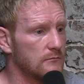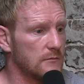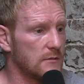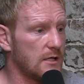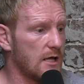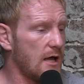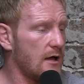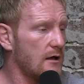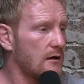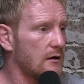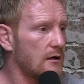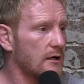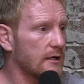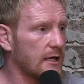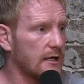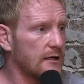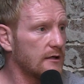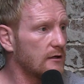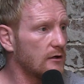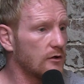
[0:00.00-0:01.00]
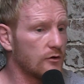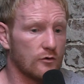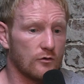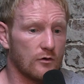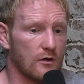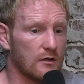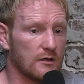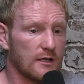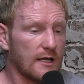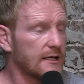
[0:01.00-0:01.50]

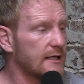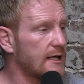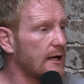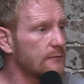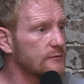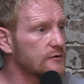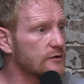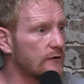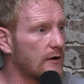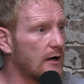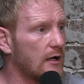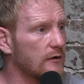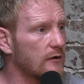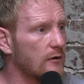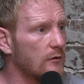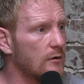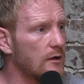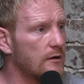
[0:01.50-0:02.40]
Cam Soraldo,